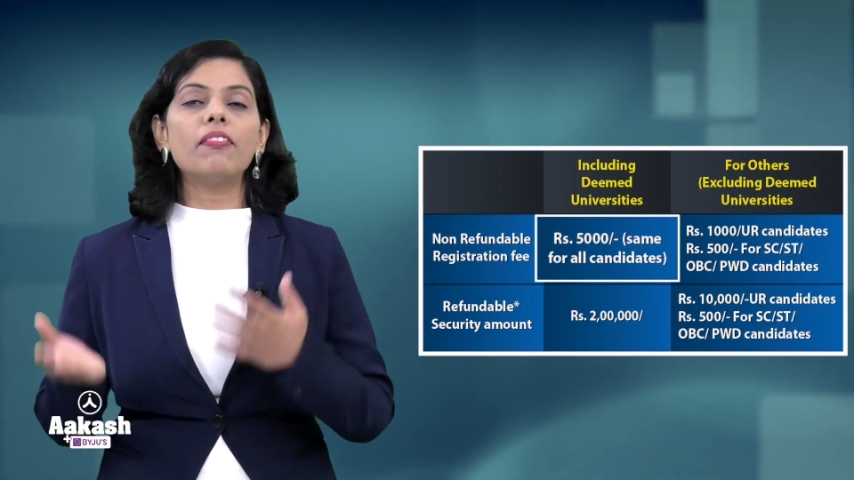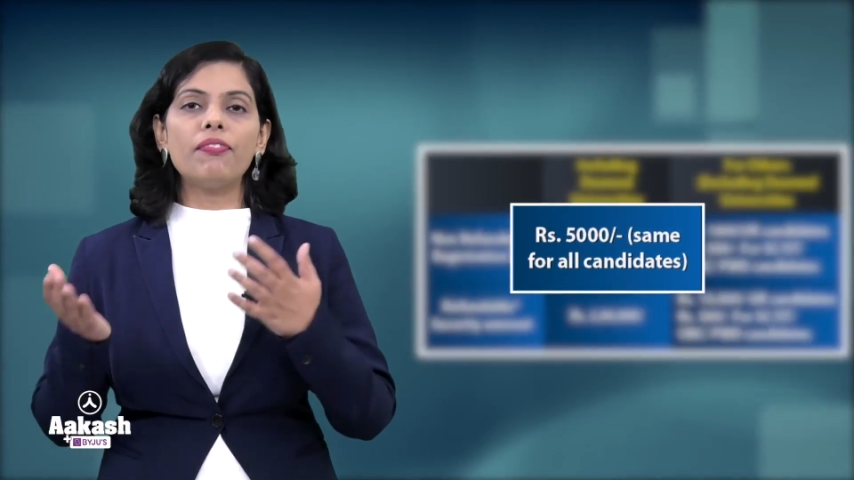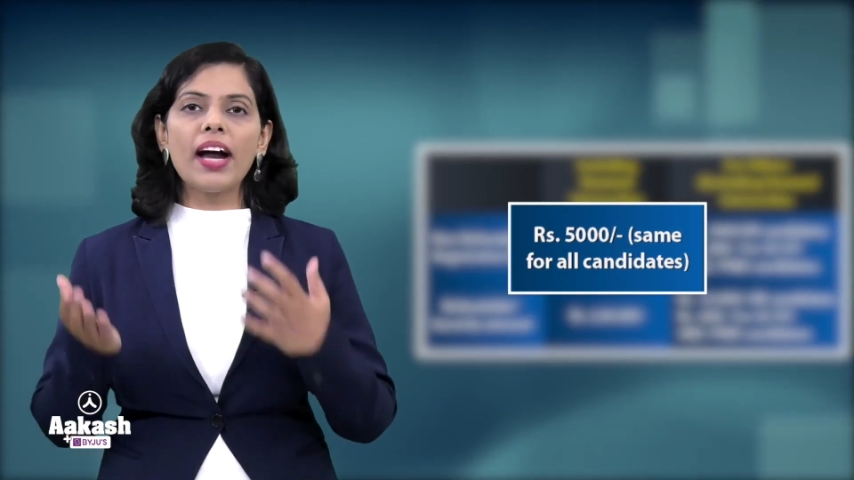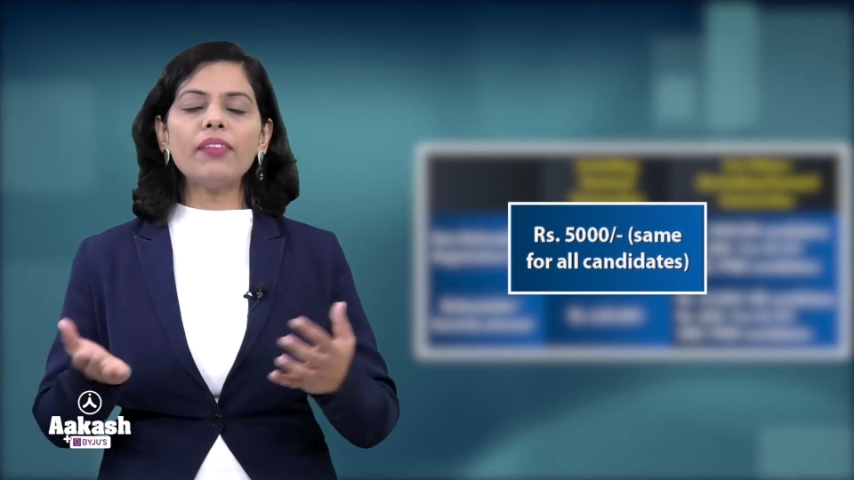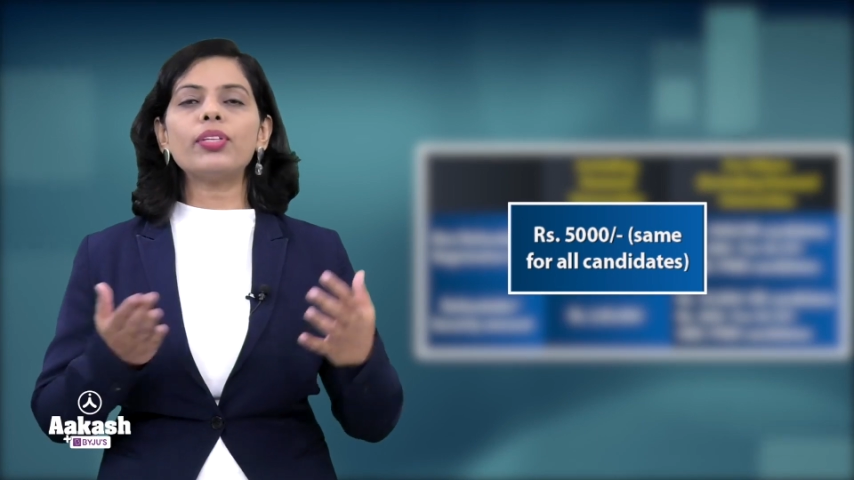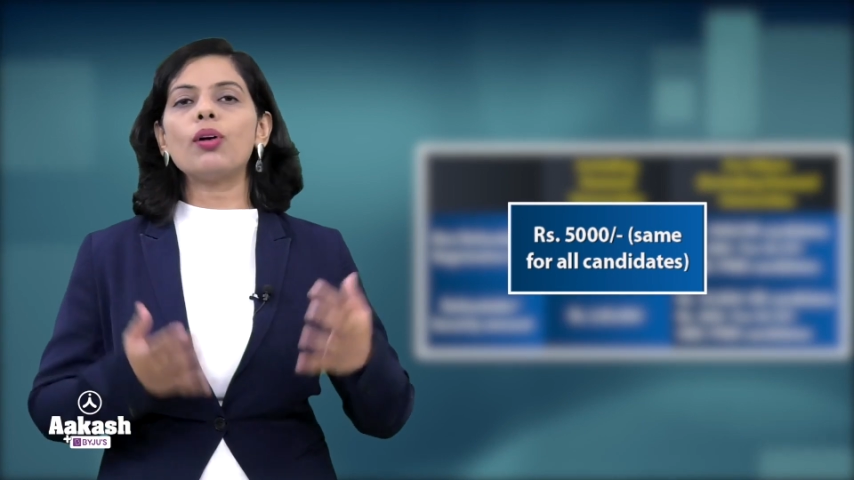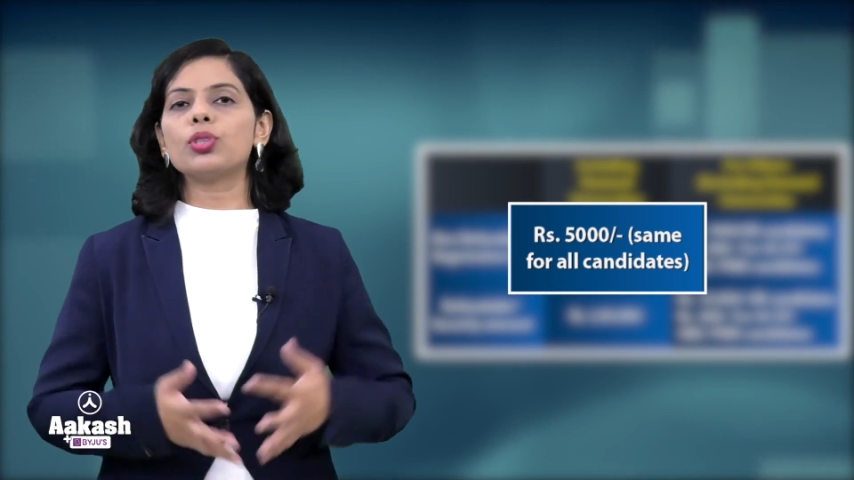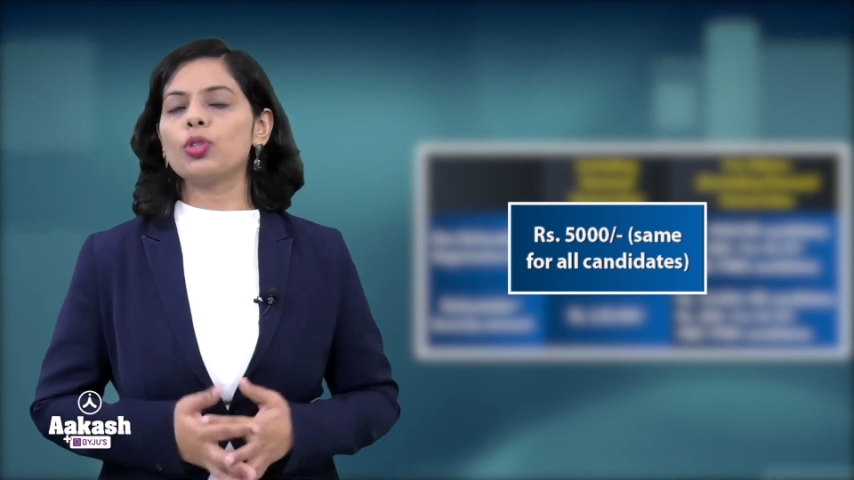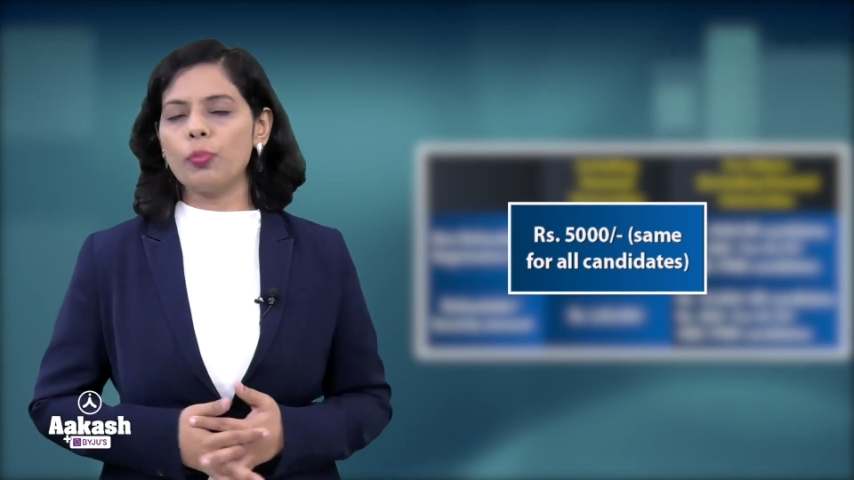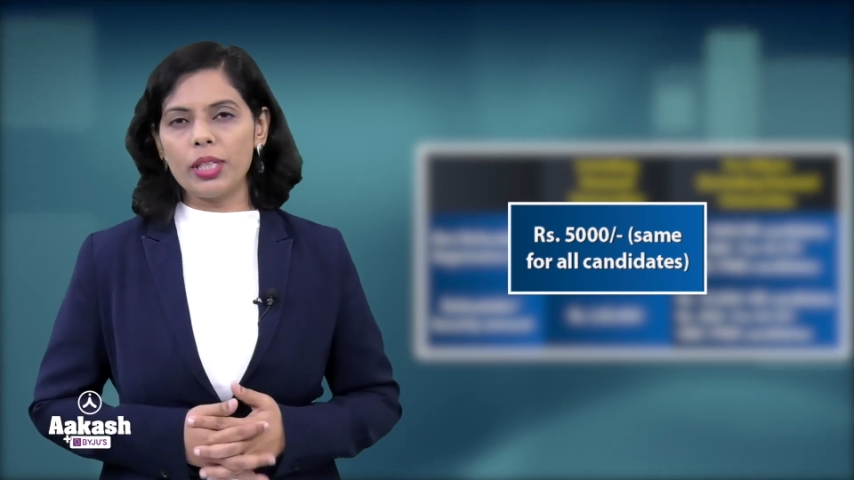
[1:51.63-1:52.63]

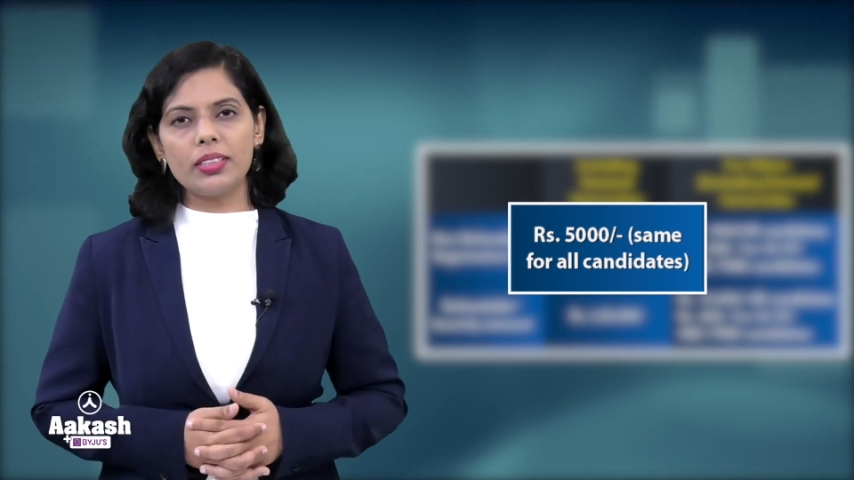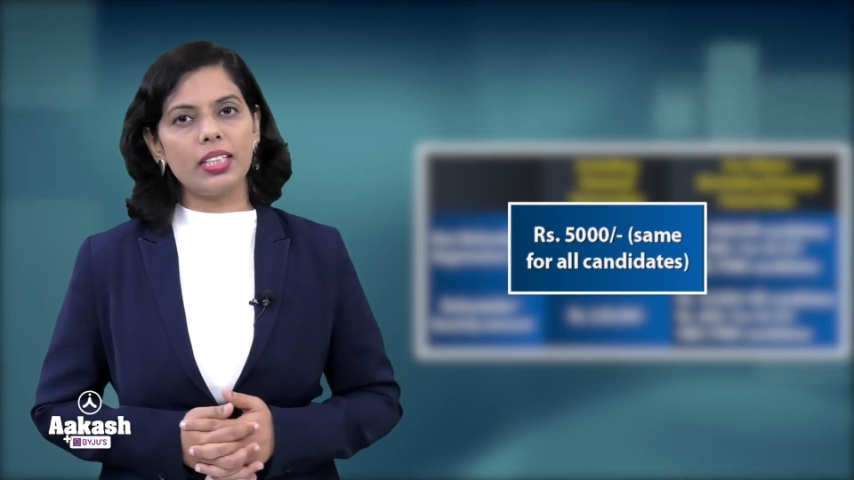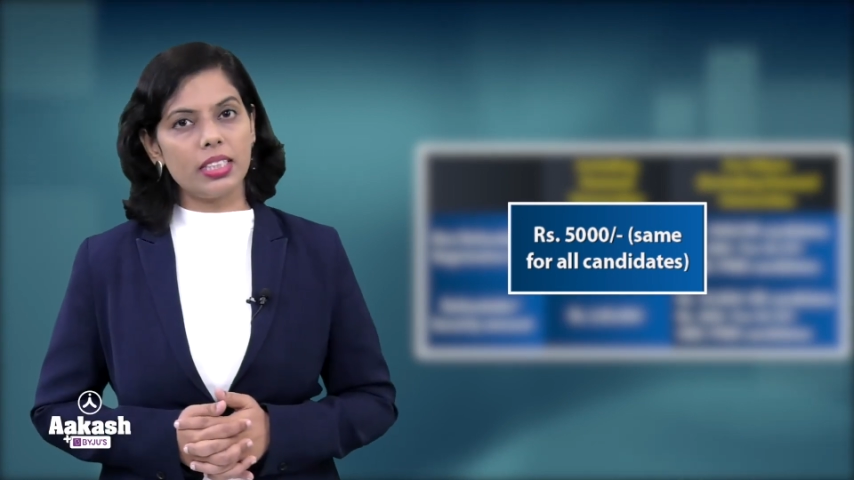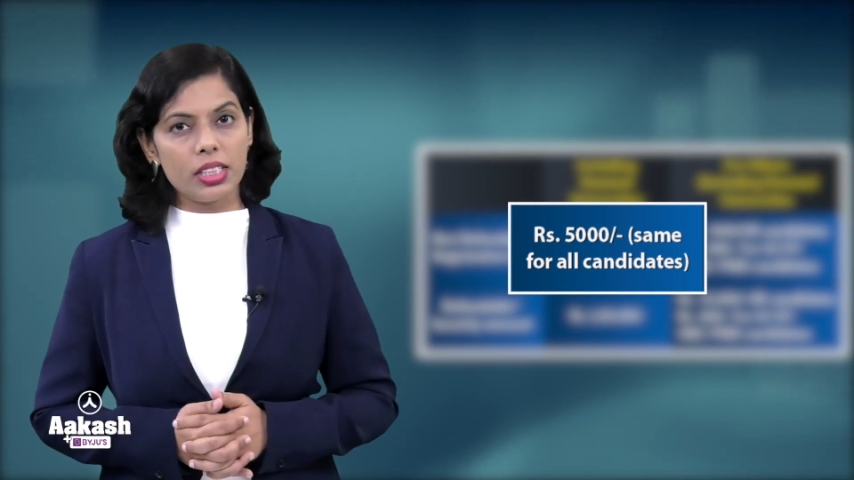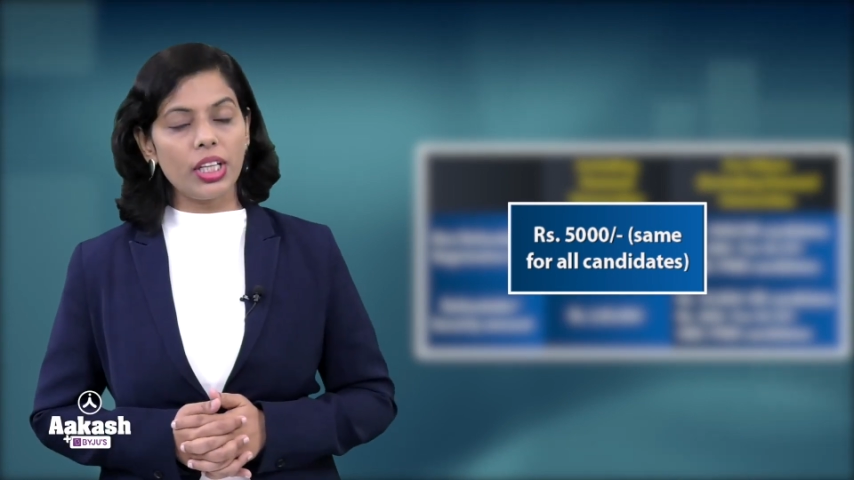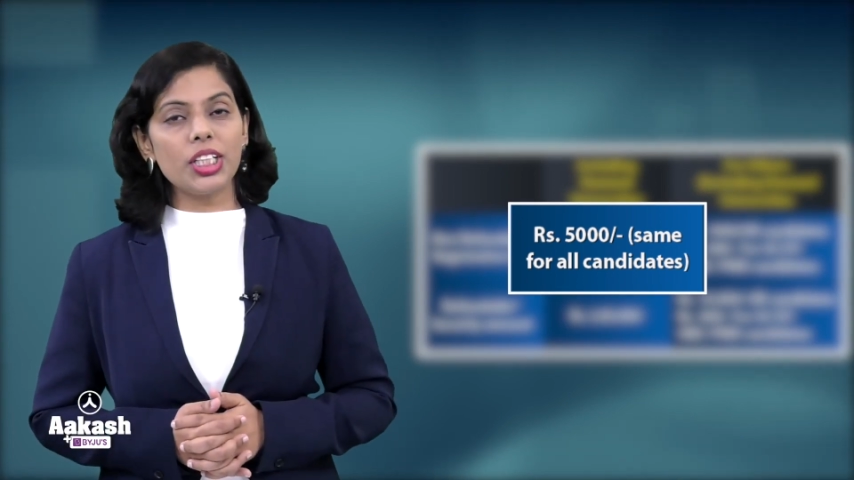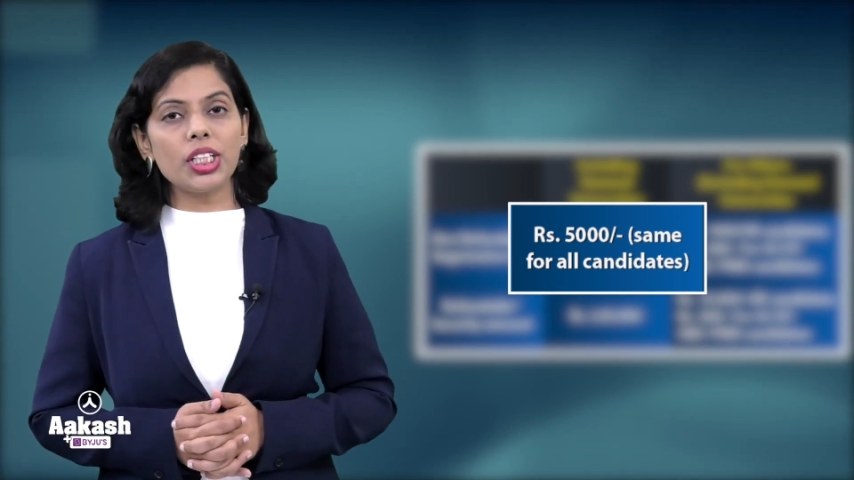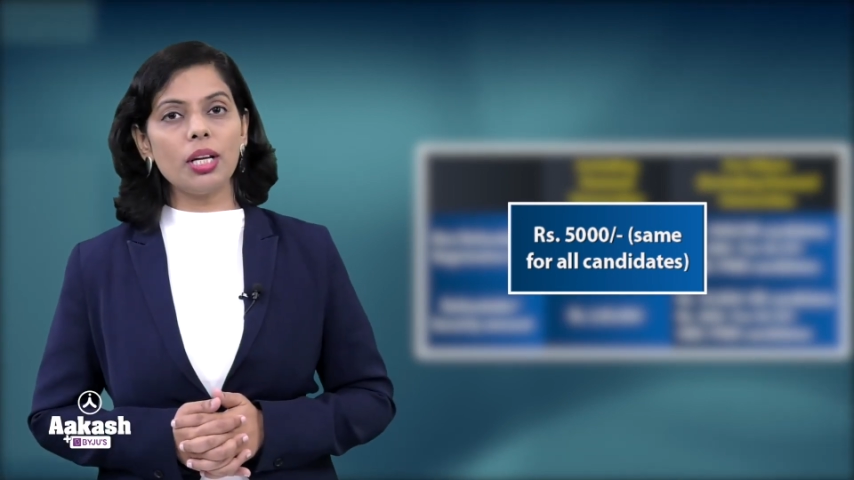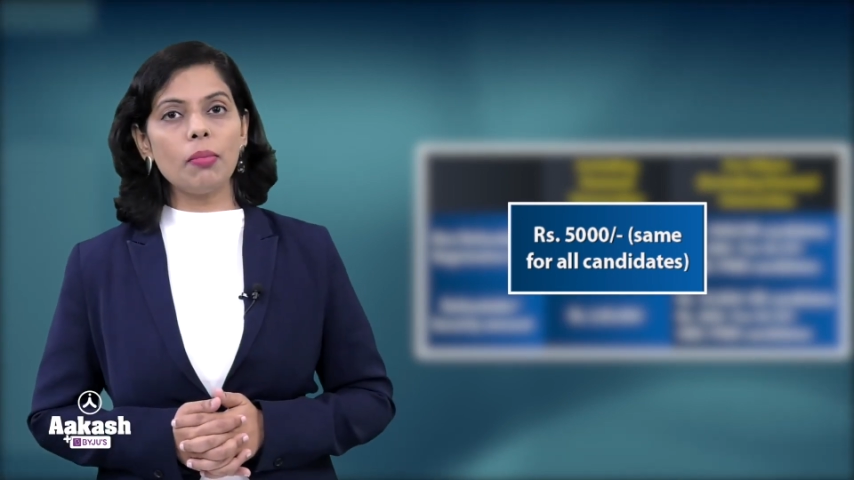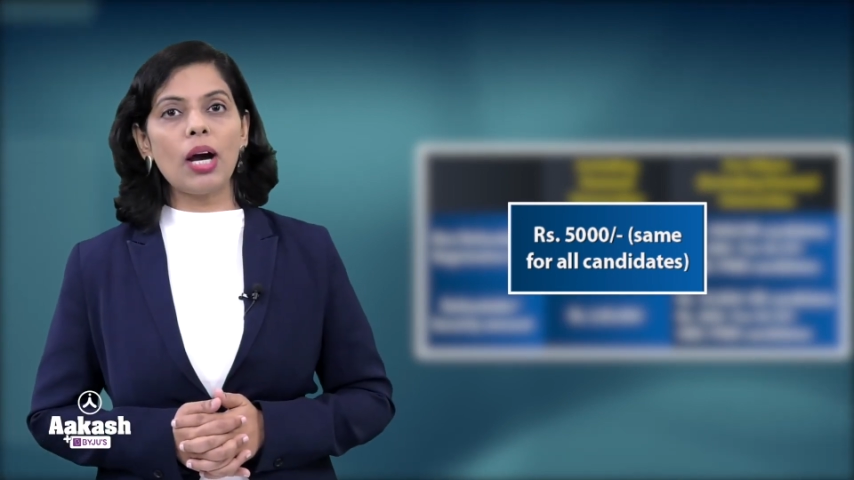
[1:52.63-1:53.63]
5000 rupees the
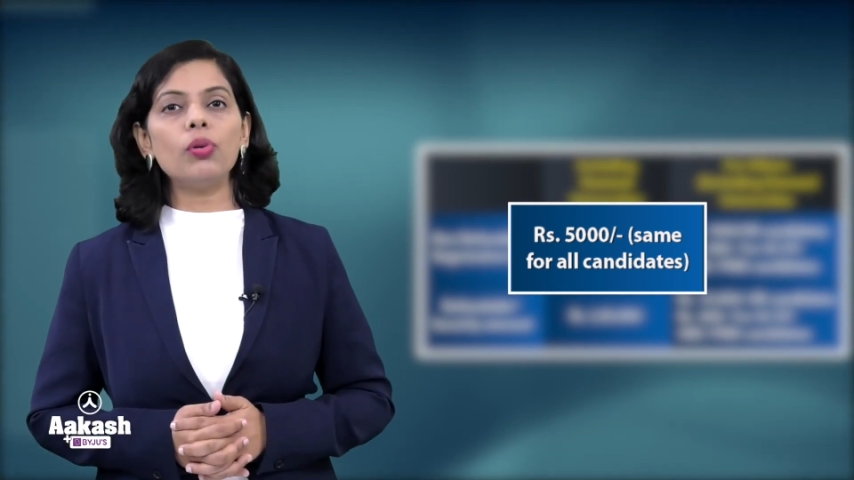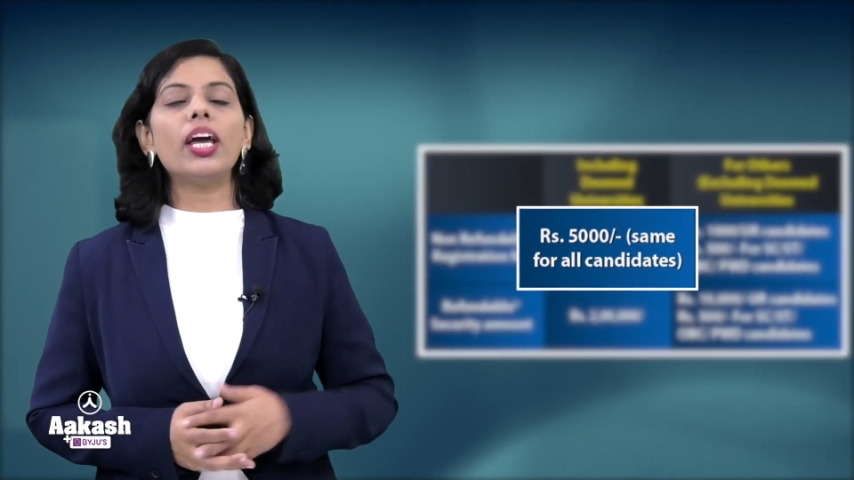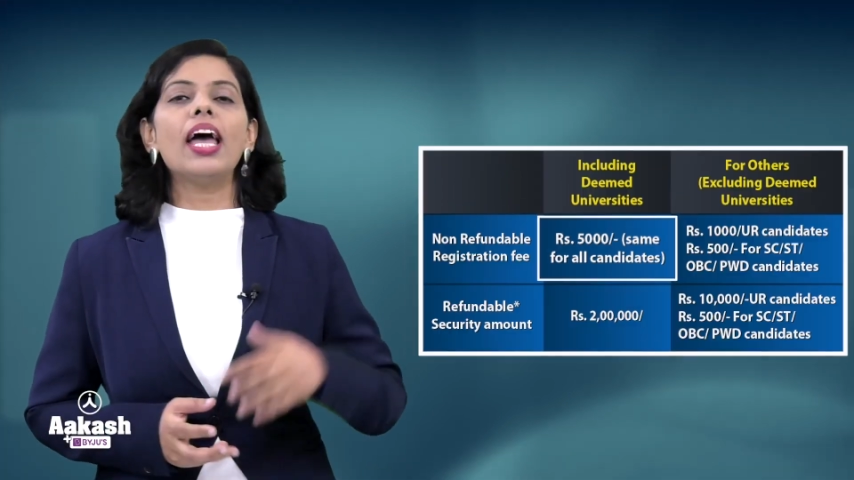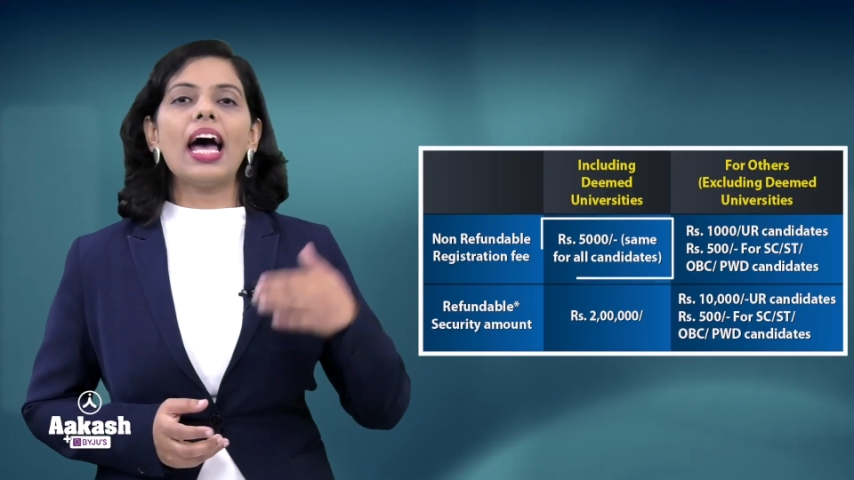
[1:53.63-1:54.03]
registration amount